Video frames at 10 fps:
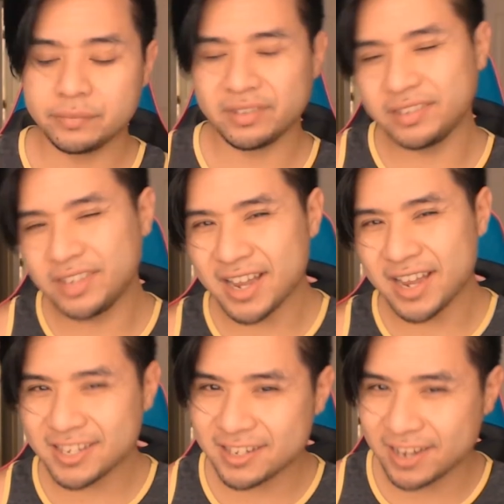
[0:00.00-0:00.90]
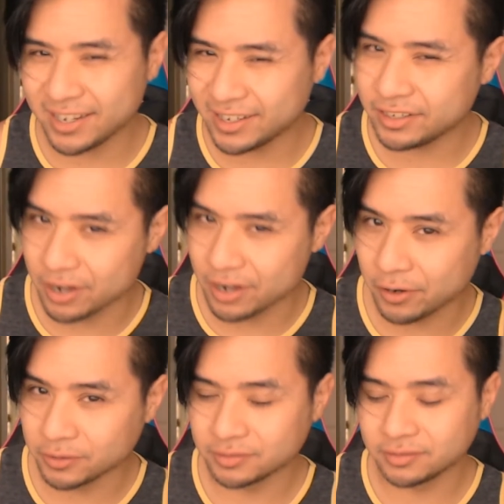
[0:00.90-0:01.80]
Yes and
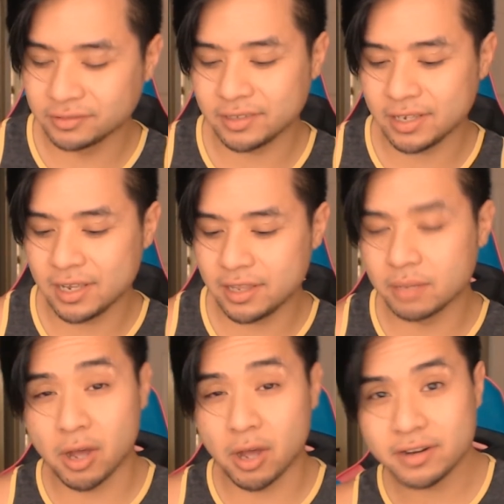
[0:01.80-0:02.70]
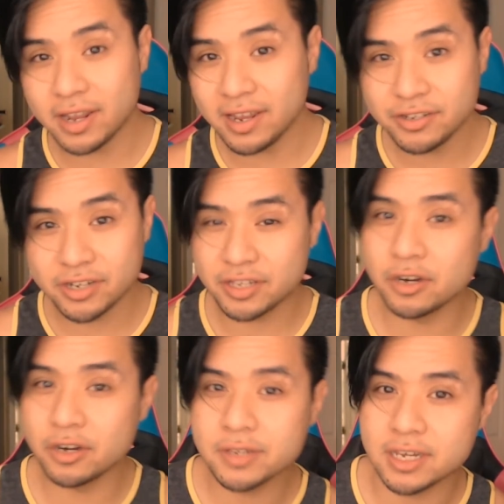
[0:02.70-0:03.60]
no. In the modern age, it's
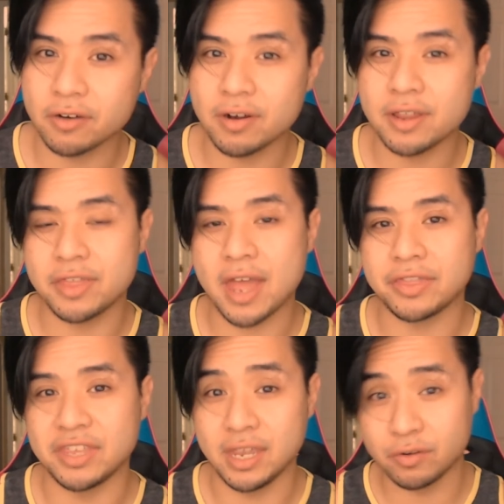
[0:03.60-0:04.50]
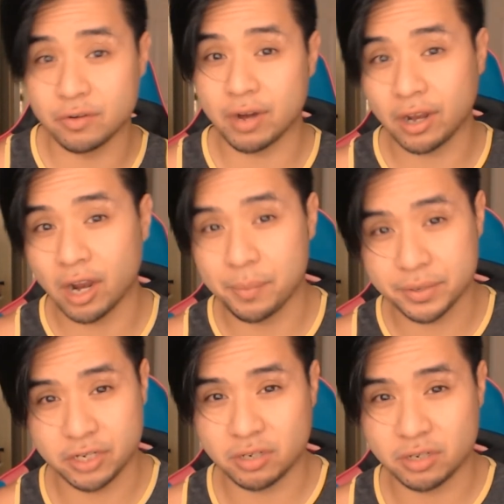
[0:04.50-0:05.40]
no secret that the in-ring
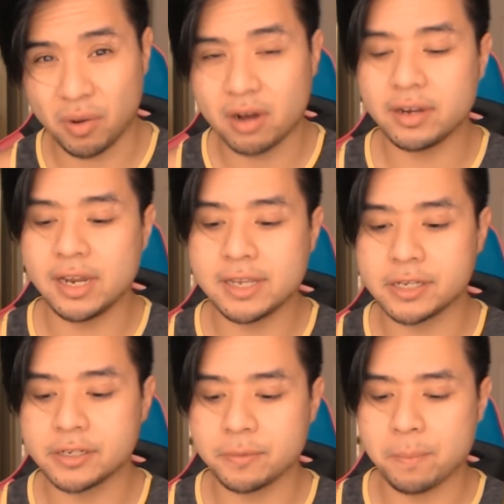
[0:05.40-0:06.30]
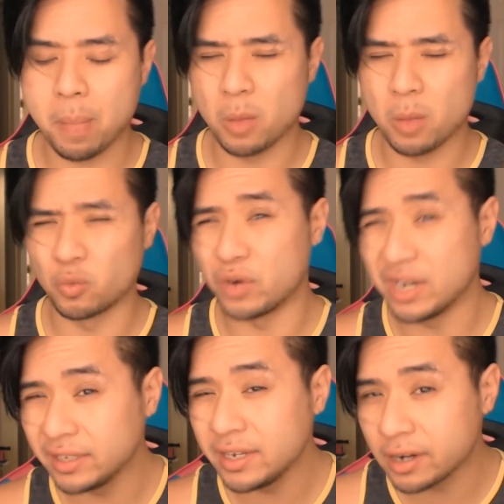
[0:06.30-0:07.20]
competition part isn't
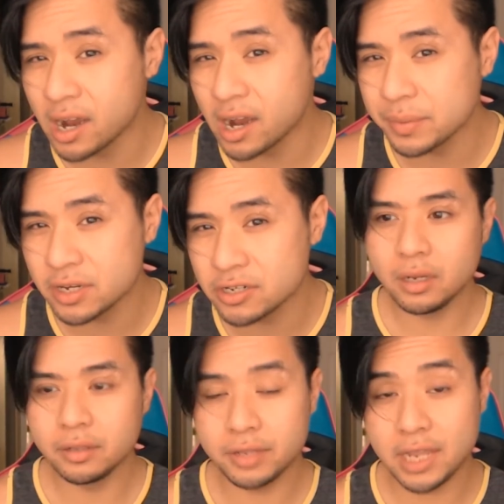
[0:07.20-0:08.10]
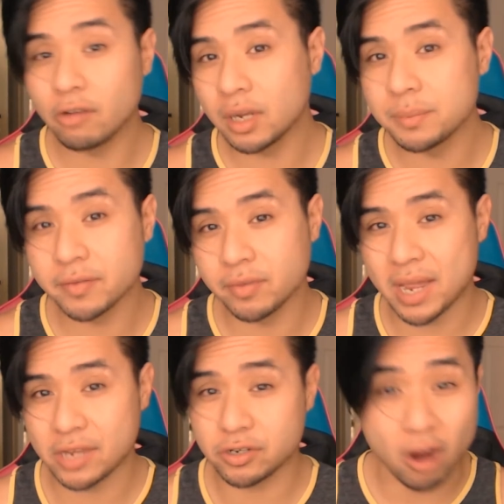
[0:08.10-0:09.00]
really a competition. The outcomes of the
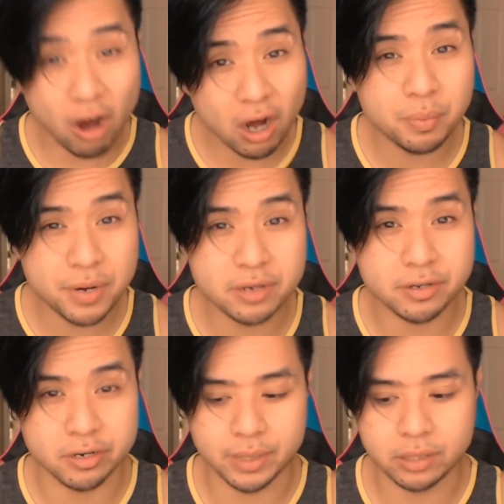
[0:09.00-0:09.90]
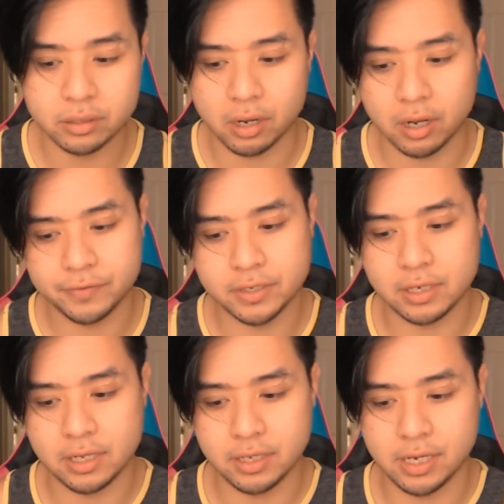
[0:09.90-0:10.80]
matches are predetermined, often
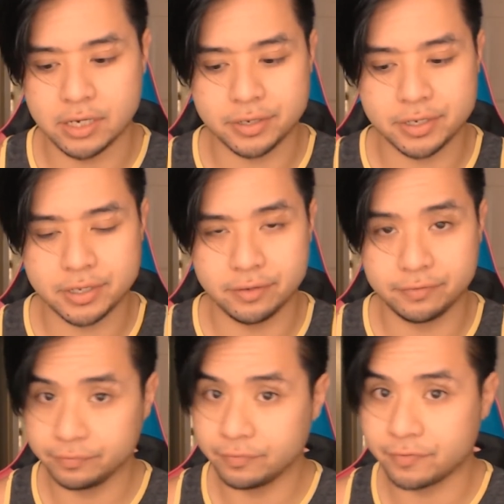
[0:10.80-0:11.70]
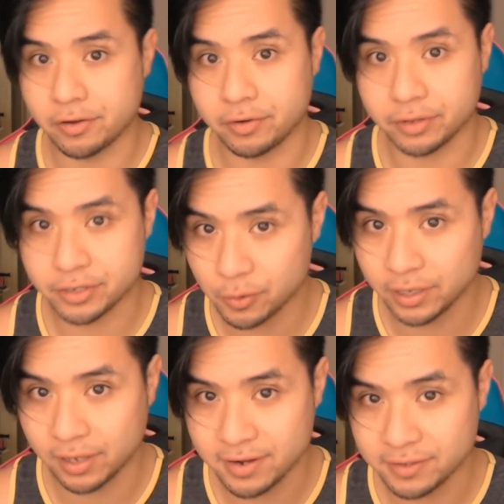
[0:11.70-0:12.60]
in the interest of furthering the
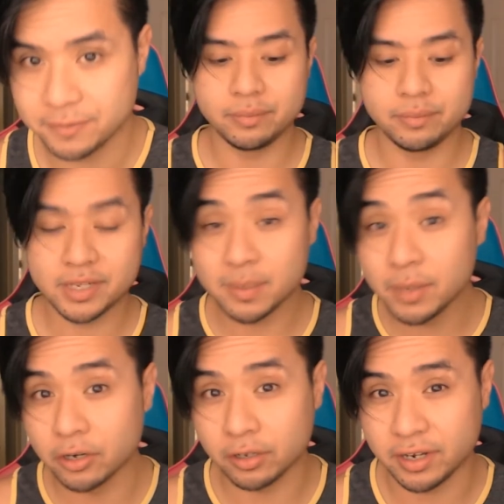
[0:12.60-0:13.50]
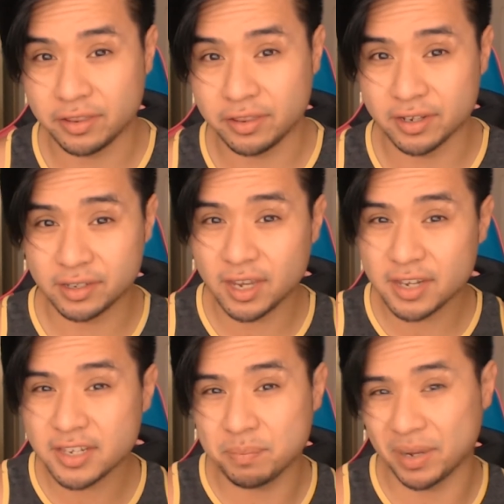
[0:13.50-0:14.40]
storylines. Similarly, the
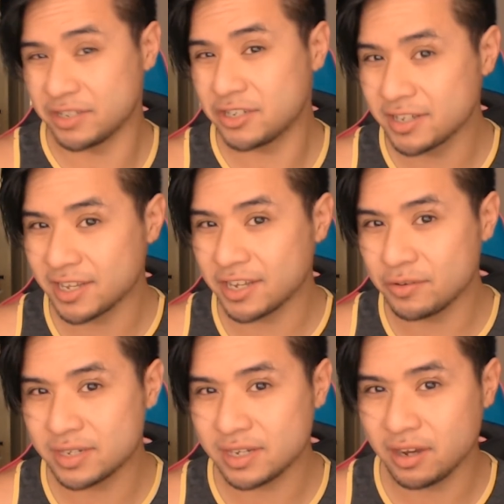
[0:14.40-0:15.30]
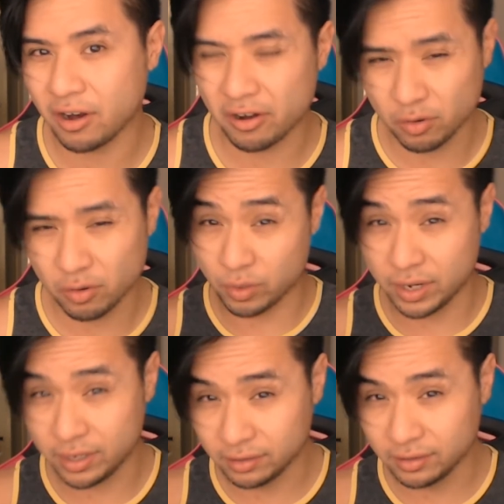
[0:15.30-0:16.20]
kicks and punches that you see aren't
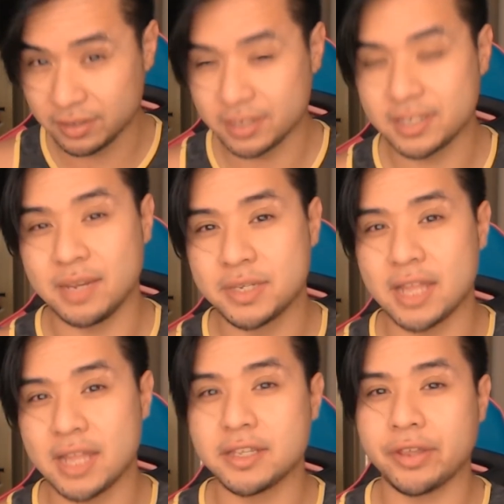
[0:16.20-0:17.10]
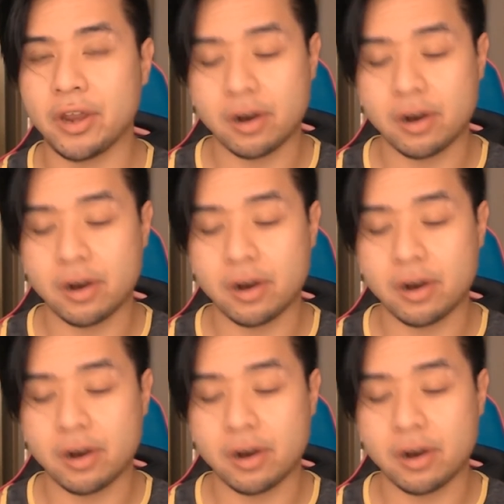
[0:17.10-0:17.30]
real in the same sense that they are